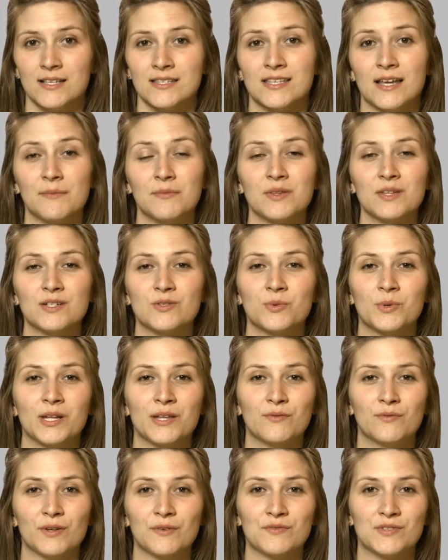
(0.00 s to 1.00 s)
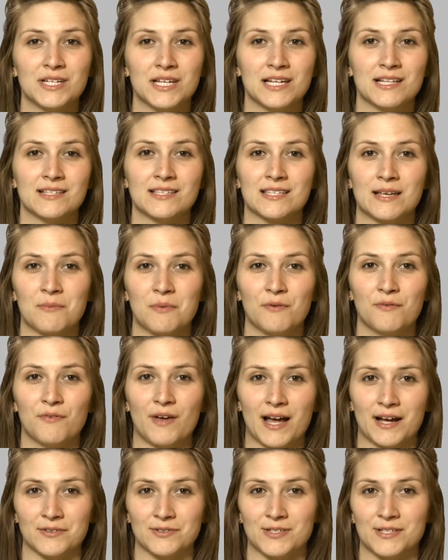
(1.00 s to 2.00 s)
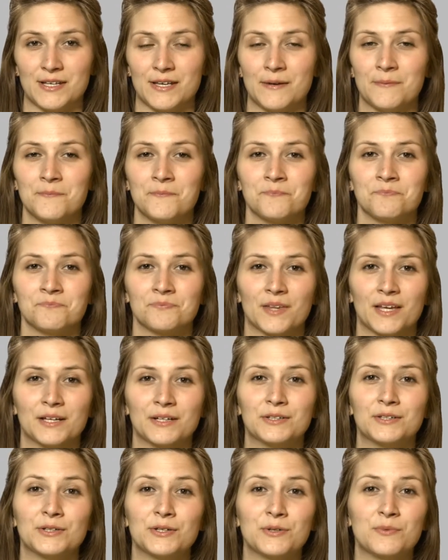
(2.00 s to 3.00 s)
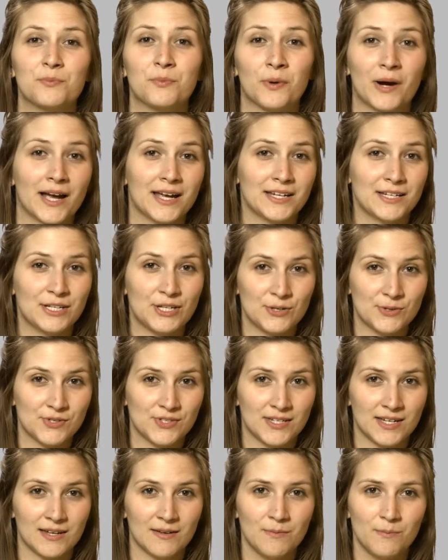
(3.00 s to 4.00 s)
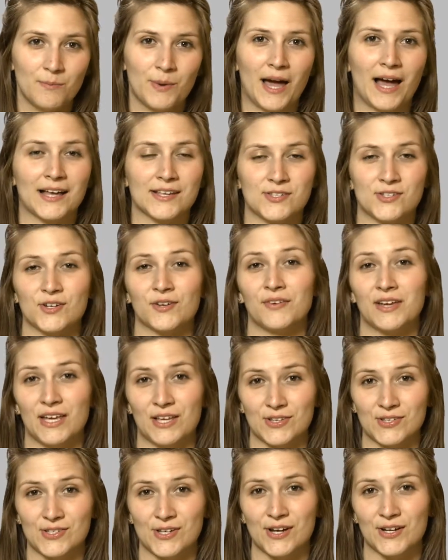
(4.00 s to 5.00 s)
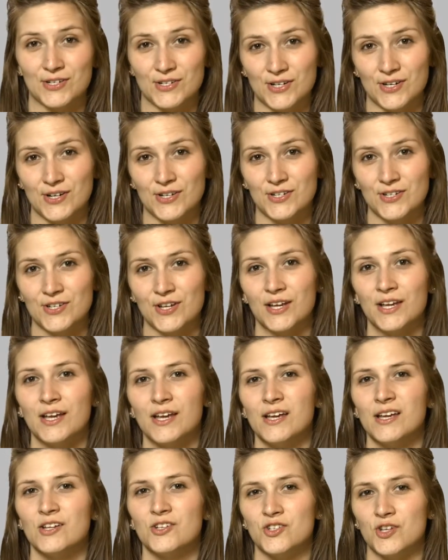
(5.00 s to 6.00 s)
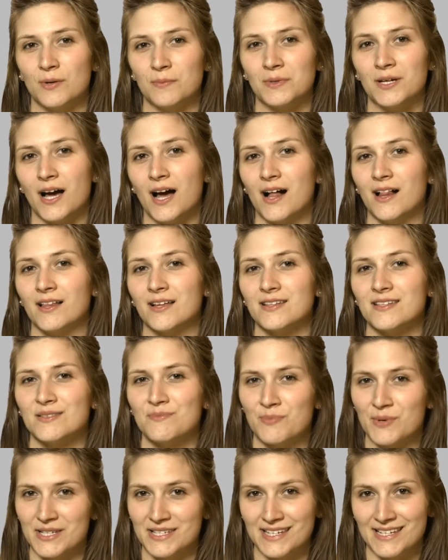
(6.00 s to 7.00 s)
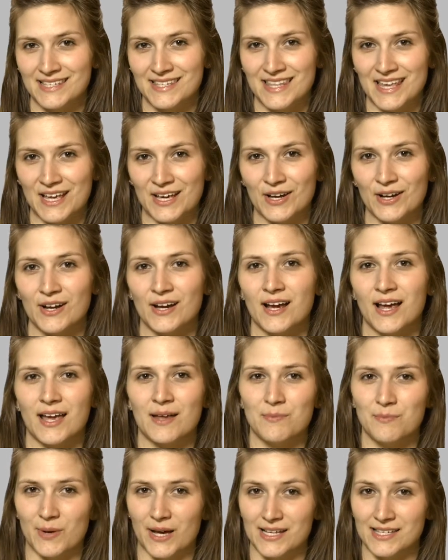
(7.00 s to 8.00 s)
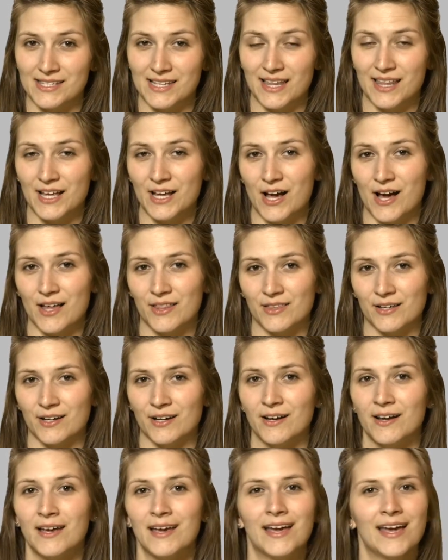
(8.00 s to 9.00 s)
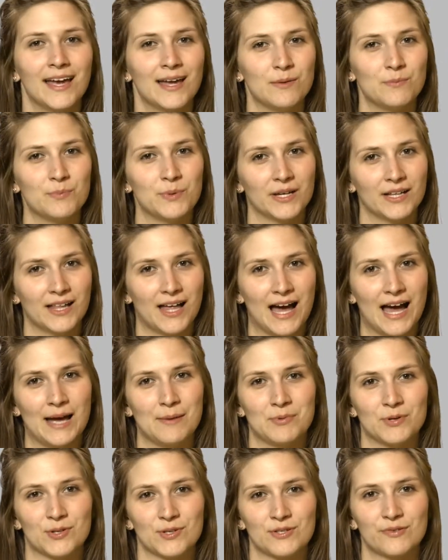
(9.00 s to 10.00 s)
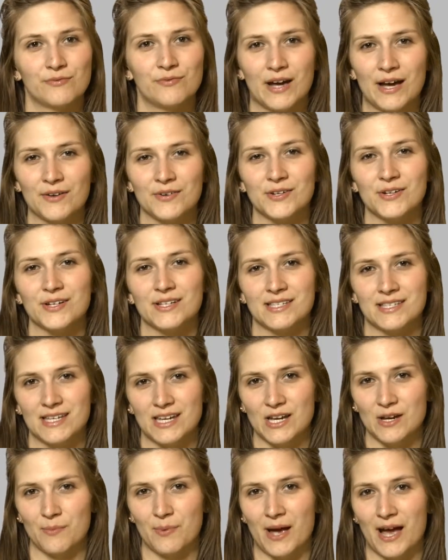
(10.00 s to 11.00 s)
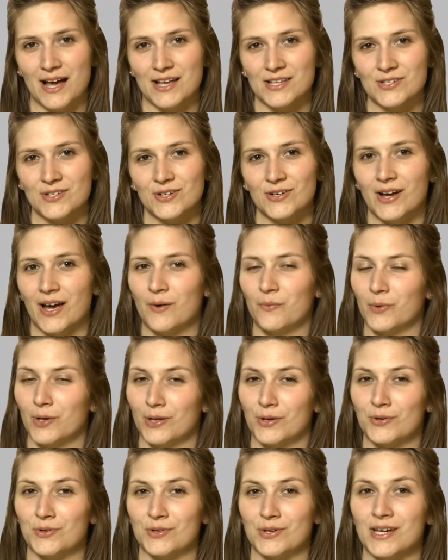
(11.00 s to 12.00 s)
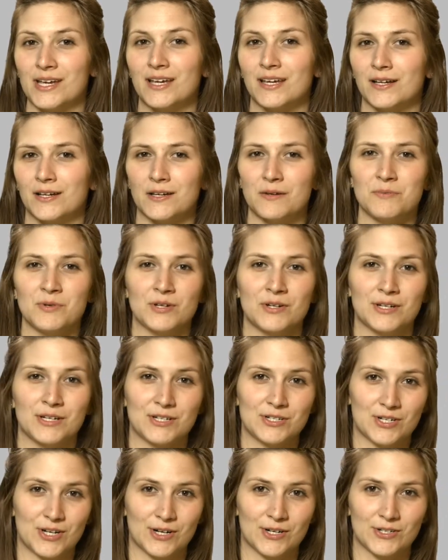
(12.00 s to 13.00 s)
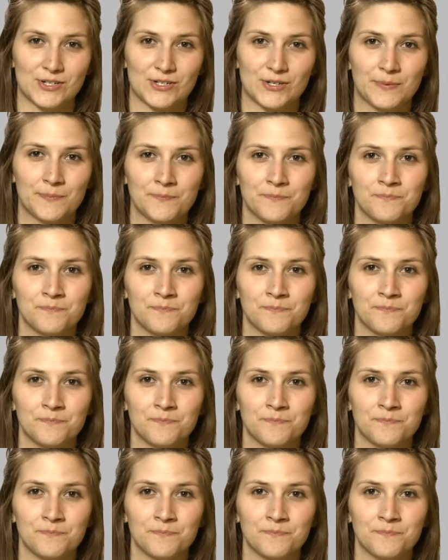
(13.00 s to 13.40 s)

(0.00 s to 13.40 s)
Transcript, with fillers: Some of the 2015 Summit faculty include Brian Houston, pastor of Hillsong Church, Jim Collins, business thinker and best-selling author, and Bill Hybels, founder and senior pastor at Willow Creek Community Church.